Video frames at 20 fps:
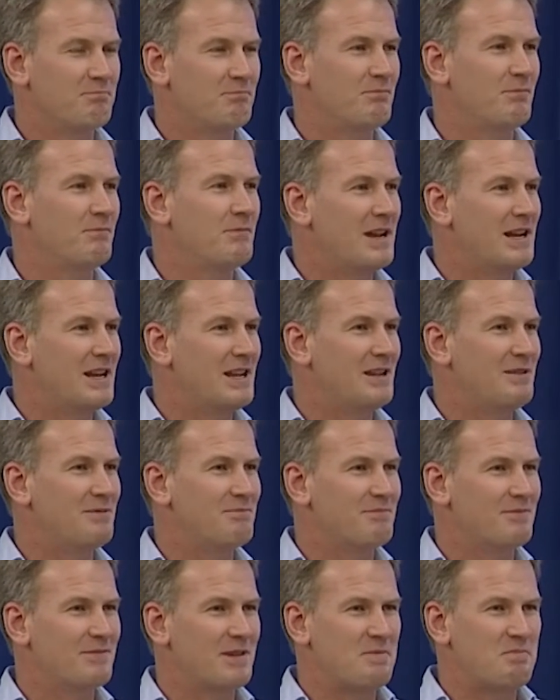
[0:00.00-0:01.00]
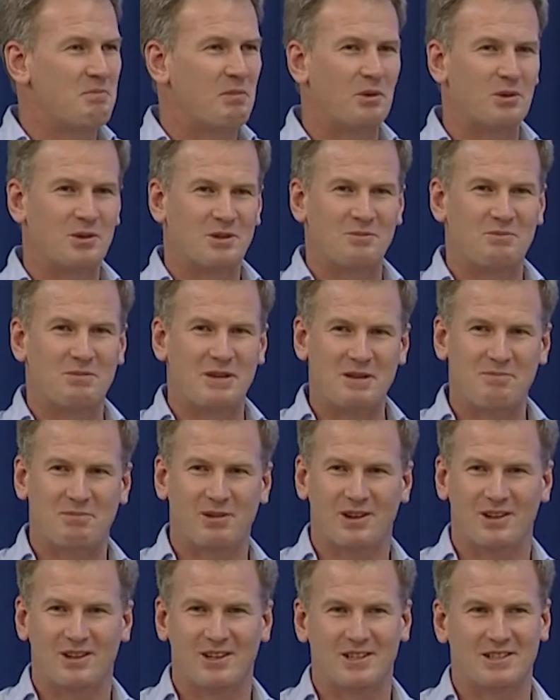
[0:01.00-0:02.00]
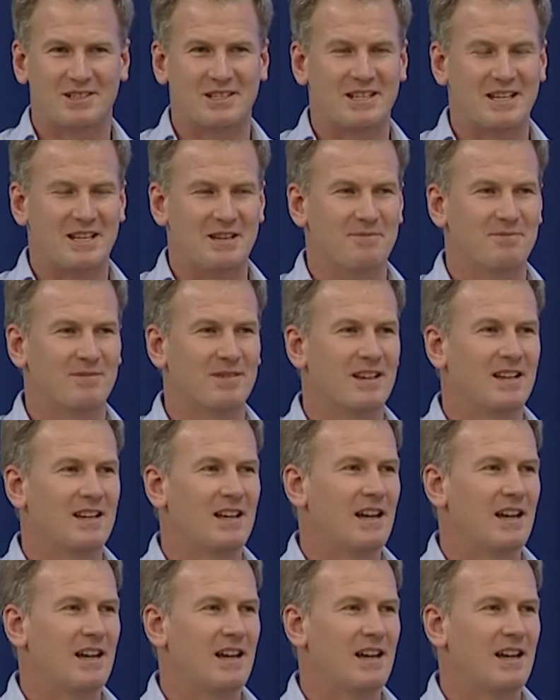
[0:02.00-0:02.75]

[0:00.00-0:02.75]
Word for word: many important people on our team,